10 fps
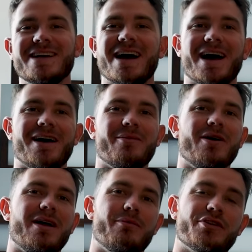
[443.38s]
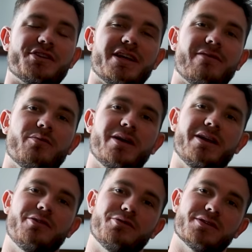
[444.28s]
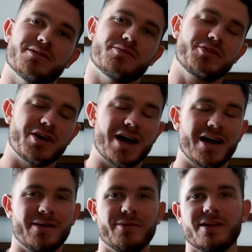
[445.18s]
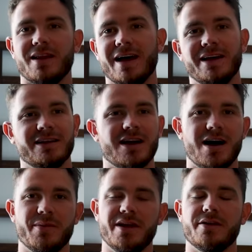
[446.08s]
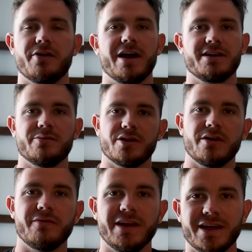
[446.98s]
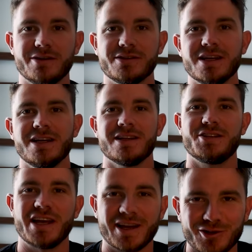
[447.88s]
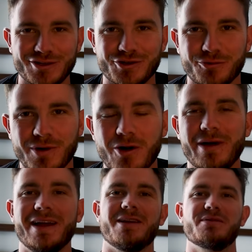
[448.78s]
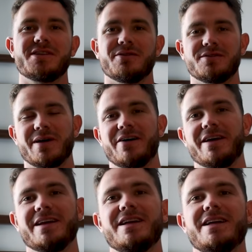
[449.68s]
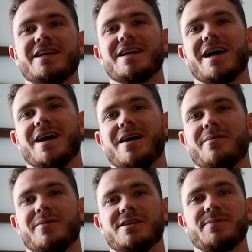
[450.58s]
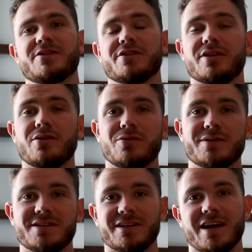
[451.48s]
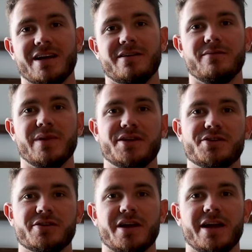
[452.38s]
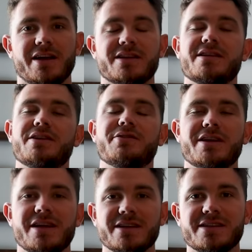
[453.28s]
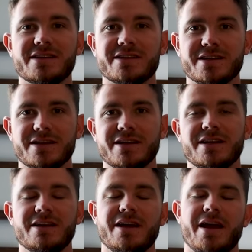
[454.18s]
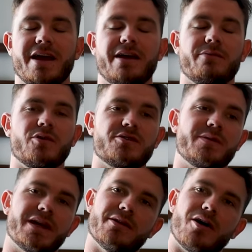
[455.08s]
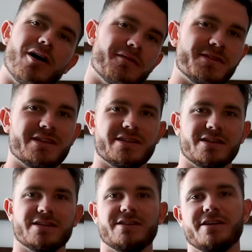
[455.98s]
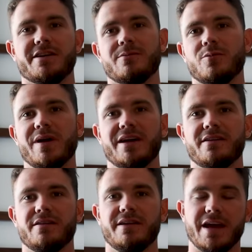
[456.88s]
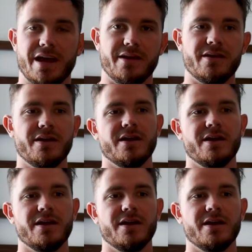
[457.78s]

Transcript: Um, I appreciate everybody who has subscribed, like, comment, interacting with all the videos. The channel is growing, I'm stoked about it. Um, especially the goal is to kind of make sure I continue to in season and once we get into off season this year, we'll make it again,